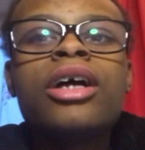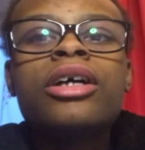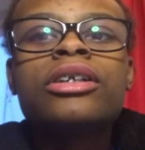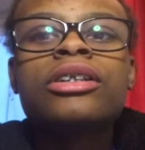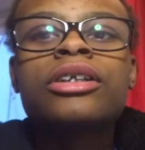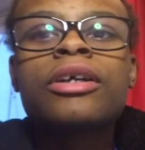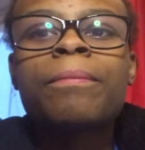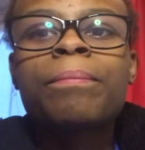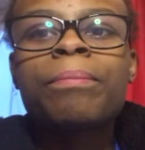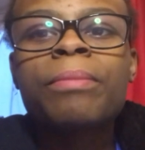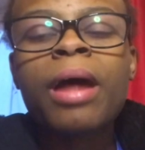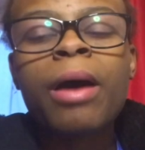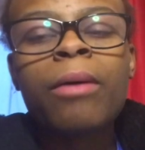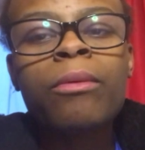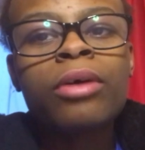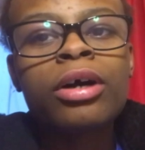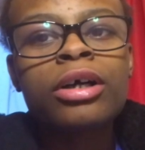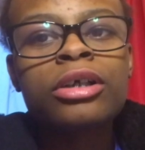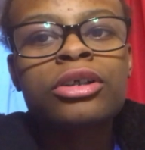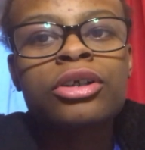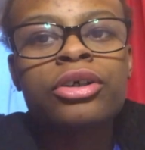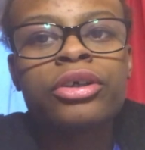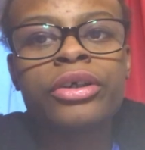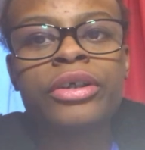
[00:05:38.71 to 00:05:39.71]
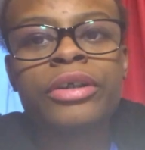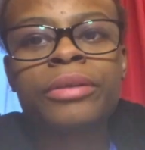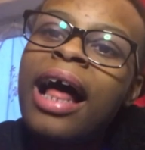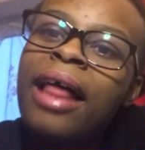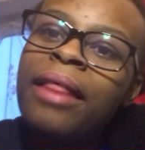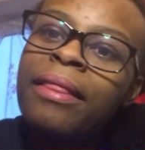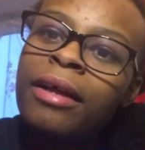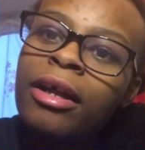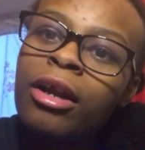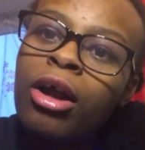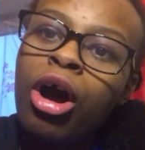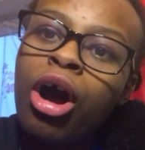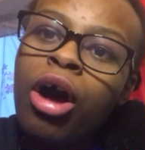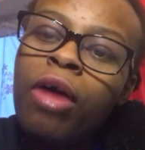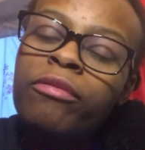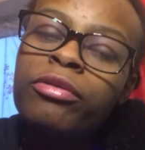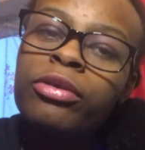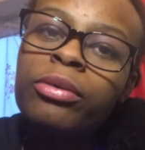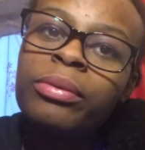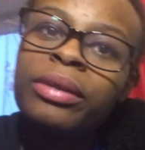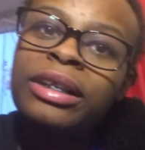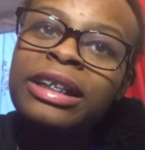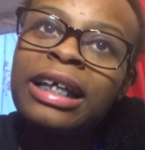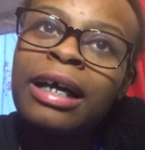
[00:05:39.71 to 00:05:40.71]
so that works good. And then
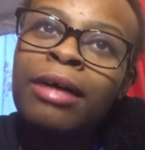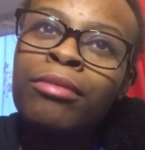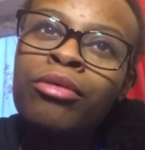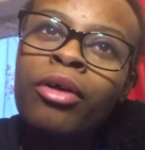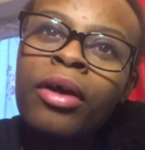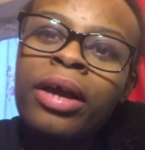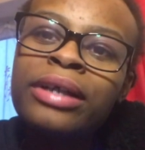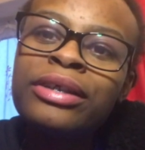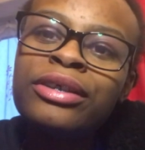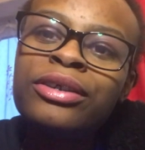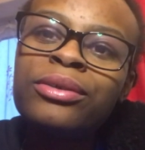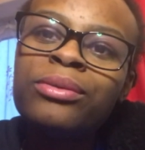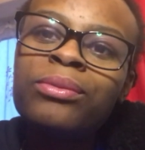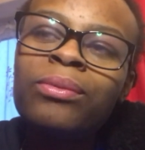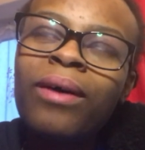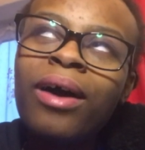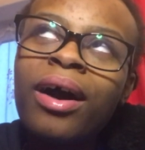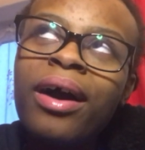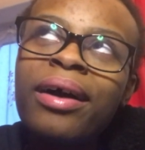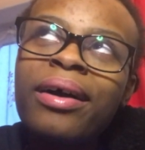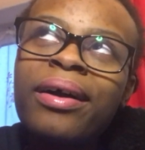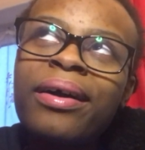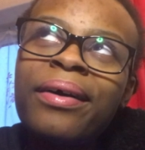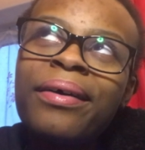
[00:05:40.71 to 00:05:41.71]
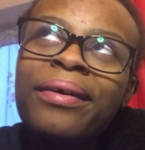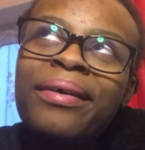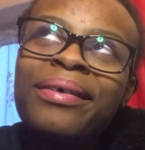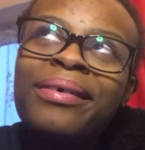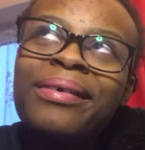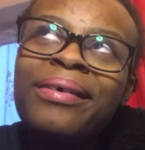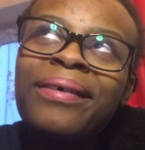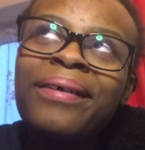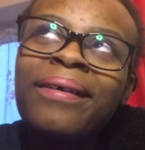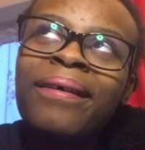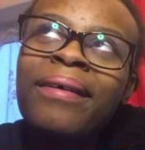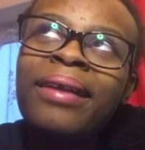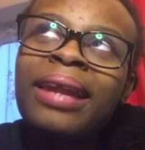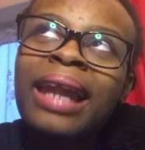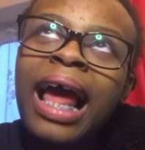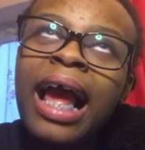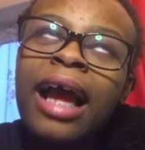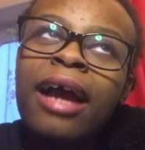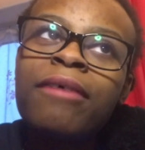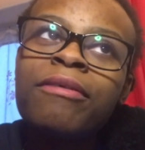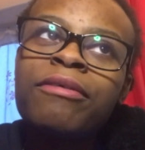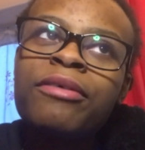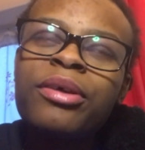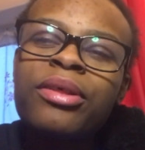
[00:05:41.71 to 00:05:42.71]
afterwards I'm going to work on
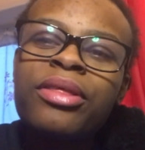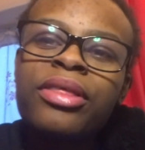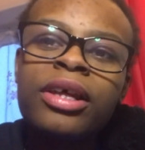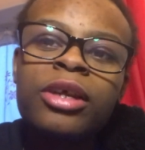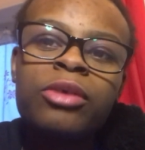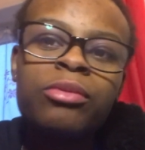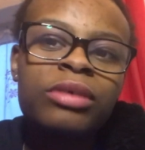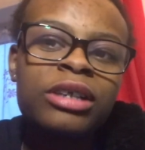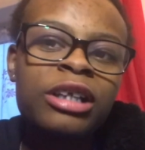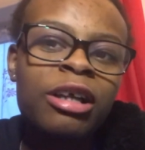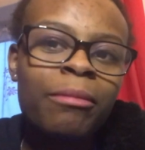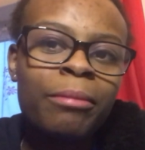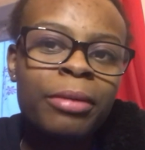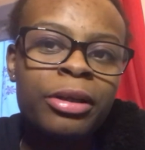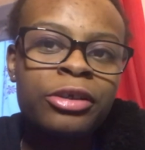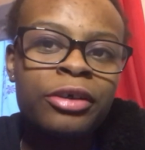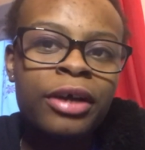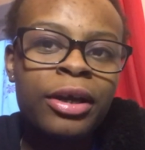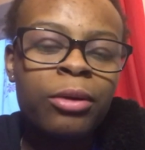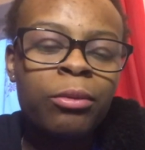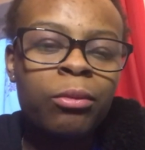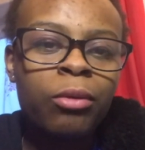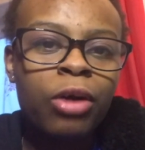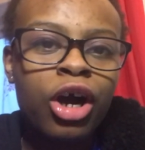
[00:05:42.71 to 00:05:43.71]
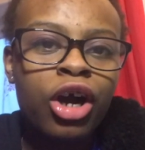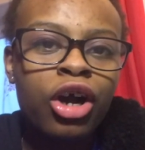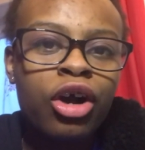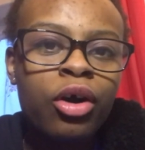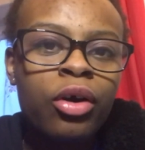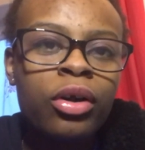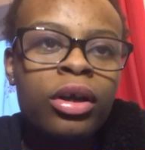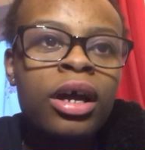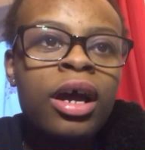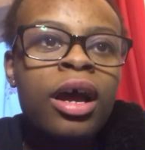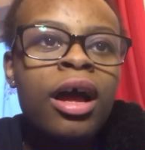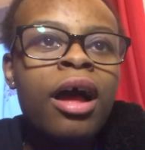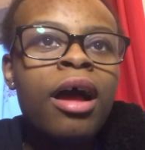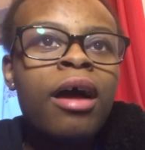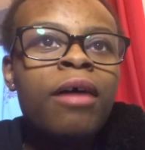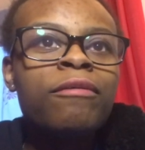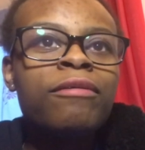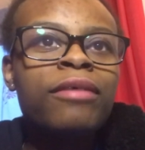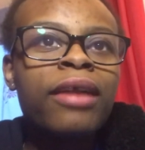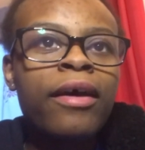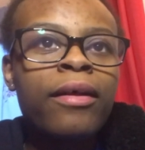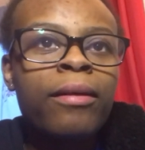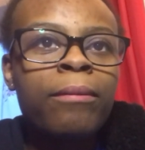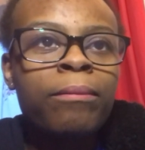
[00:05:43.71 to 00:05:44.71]
like a few things which I've been trying to work on
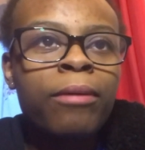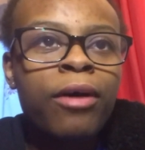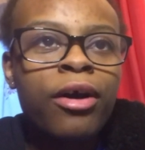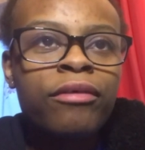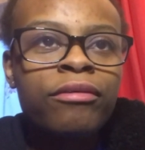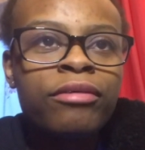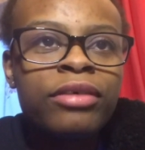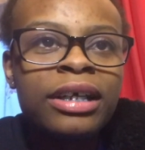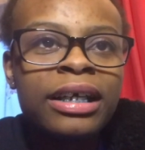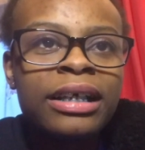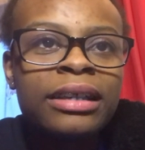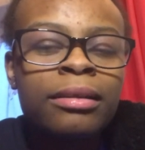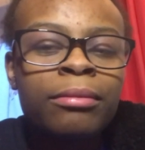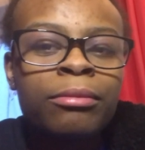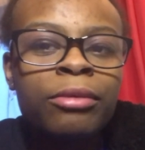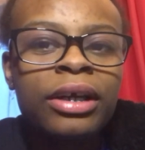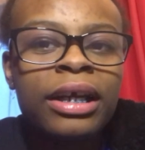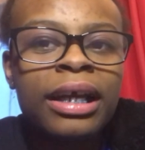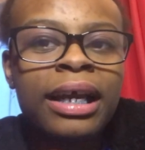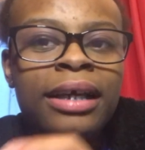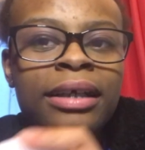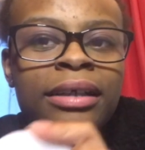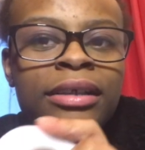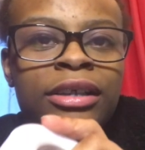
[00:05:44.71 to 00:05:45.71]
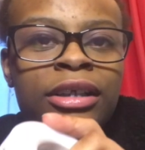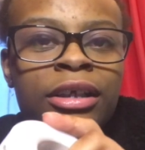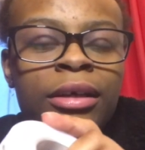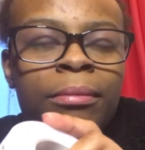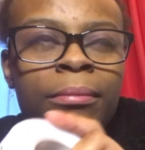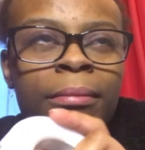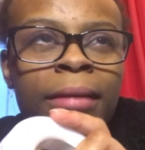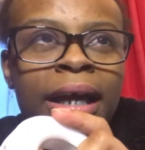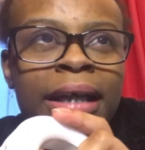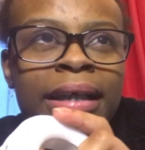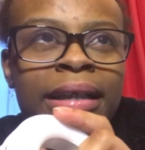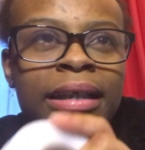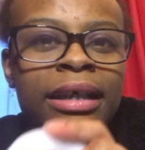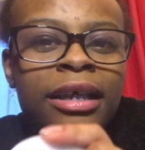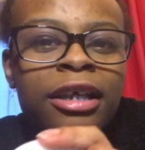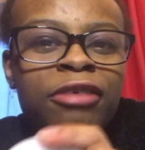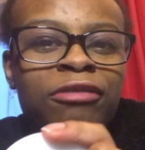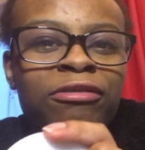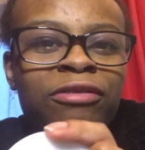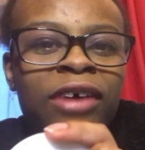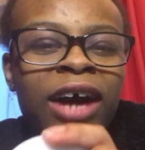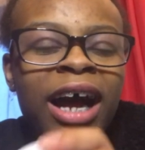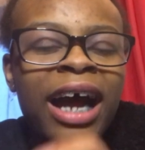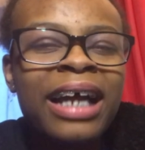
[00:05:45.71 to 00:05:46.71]
for like the past few days. I'm going to get some ideas
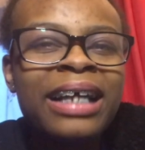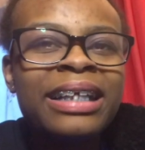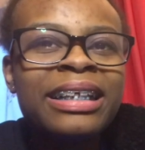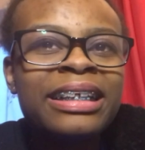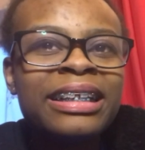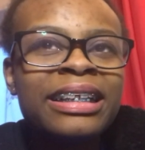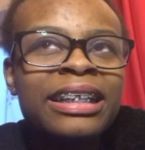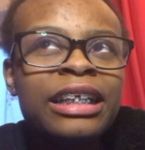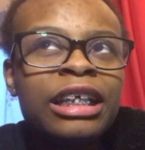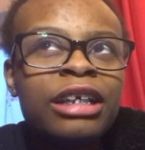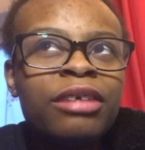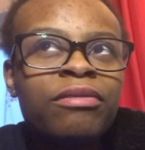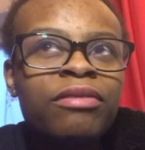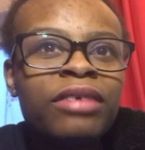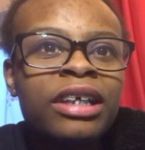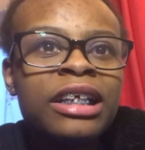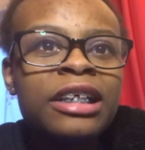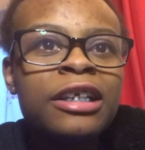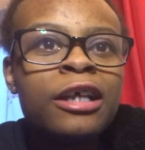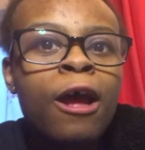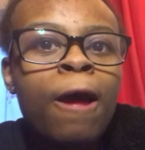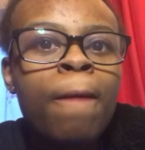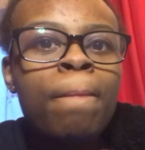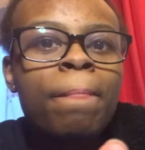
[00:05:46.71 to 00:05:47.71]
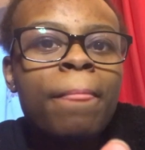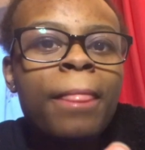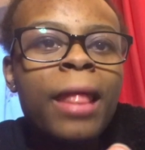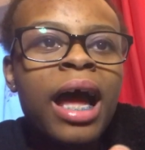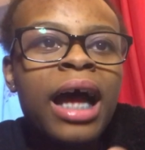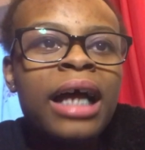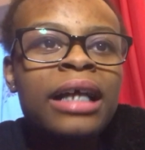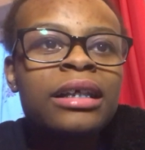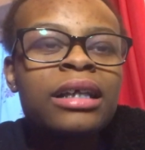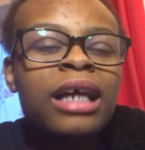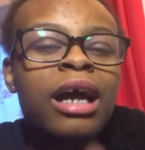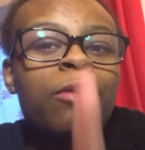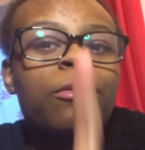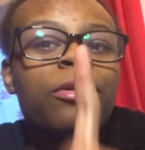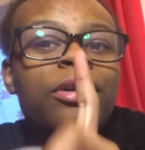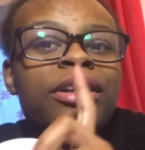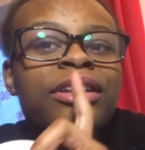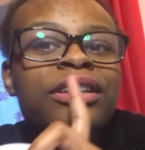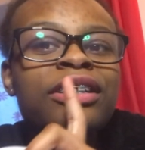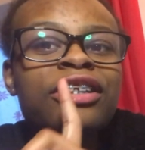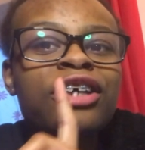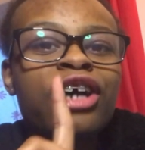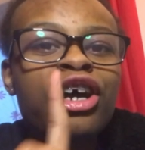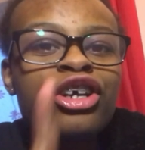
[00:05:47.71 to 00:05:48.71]
for I G T Vs, as I want to
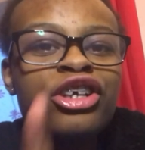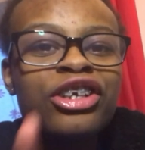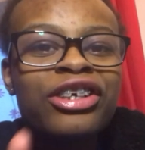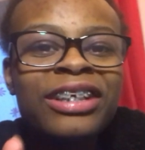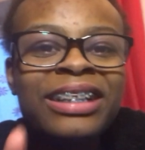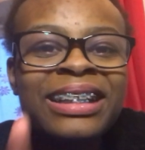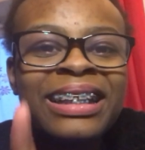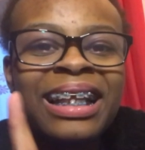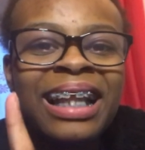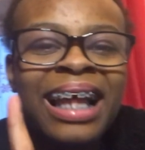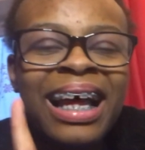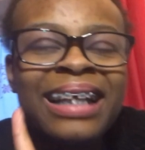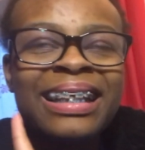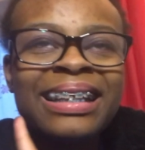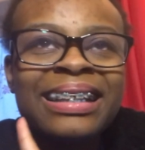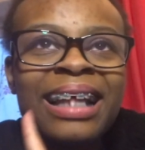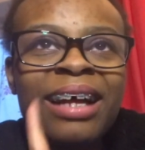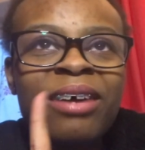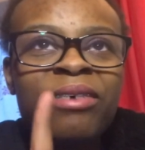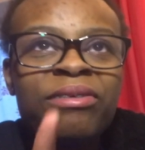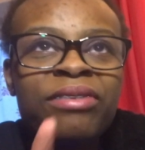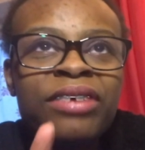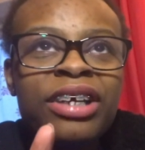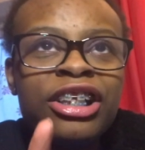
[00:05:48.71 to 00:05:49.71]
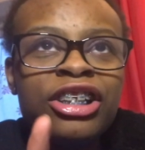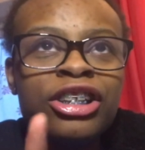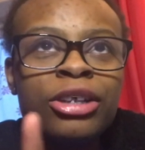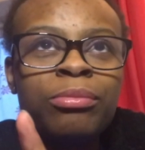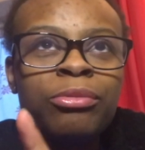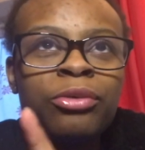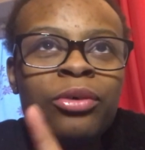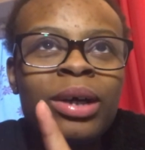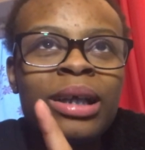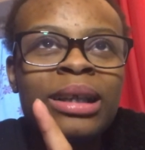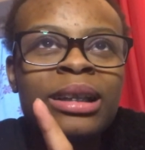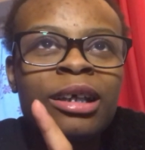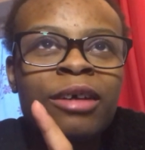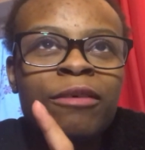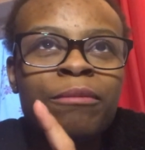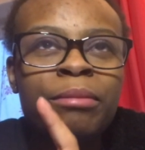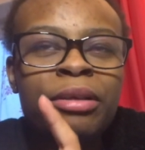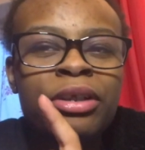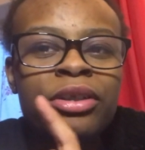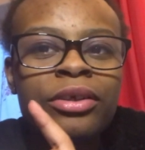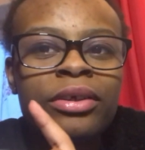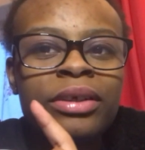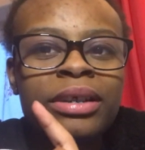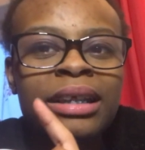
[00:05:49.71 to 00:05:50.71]
start utilising that feature more, as I've
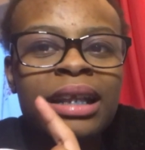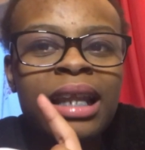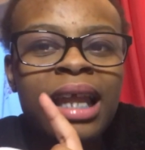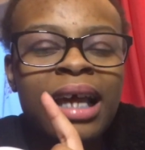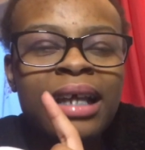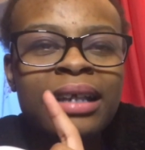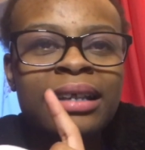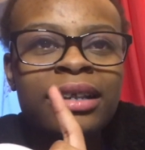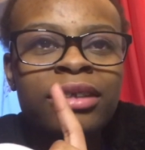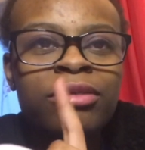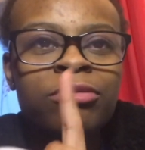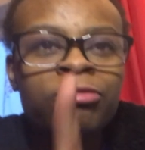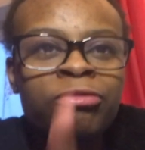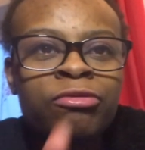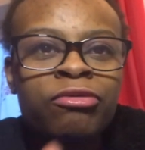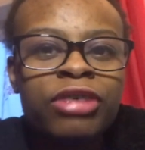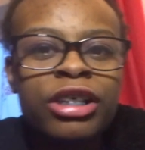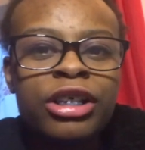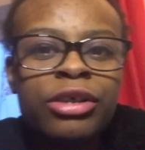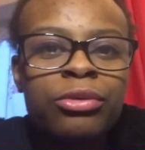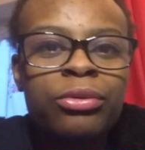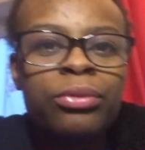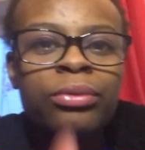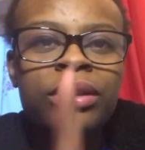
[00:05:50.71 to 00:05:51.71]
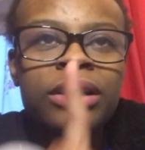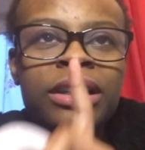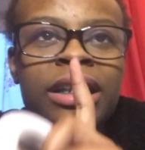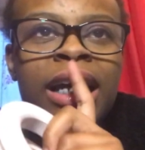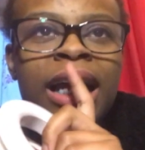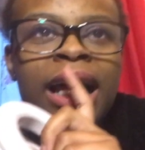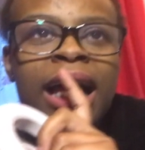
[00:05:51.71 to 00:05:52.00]
been utilising reels